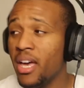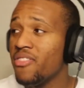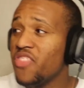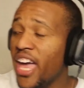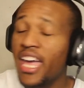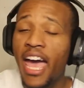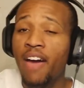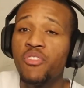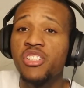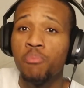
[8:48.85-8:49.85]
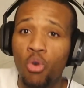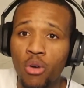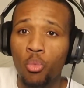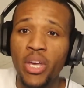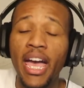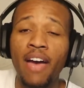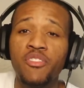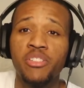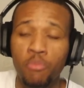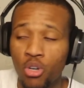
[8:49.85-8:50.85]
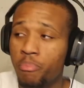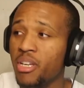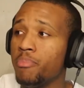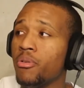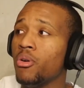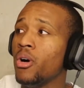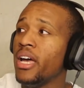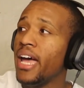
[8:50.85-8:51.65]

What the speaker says: We average more people